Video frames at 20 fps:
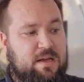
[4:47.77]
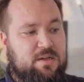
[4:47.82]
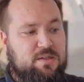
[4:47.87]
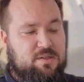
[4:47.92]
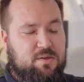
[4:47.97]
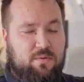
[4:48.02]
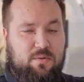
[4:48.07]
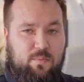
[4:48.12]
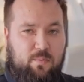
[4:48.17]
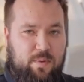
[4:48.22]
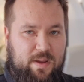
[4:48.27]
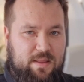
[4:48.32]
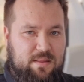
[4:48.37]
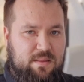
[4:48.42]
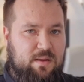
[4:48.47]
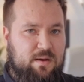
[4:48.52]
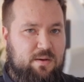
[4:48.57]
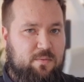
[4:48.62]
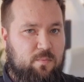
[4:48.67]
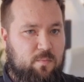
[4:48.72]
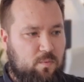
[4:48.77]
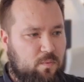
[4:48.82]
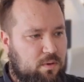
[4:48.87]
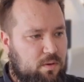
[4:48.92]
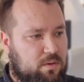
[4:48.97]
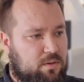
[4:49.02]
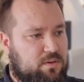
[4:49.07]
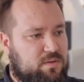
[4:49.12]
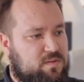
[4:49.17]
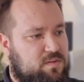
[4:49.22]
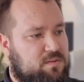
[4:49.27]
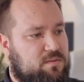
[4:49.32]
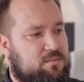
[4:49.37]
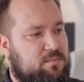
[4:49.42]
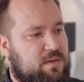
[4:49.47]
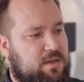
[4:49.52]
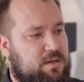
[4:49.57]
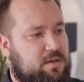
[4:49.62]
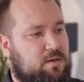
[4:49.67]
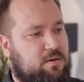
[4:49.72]
So the way that it works
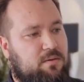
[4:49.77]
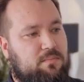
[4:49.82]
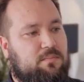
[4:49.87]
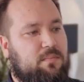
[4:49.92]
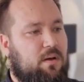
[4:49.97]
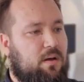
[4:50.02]
here,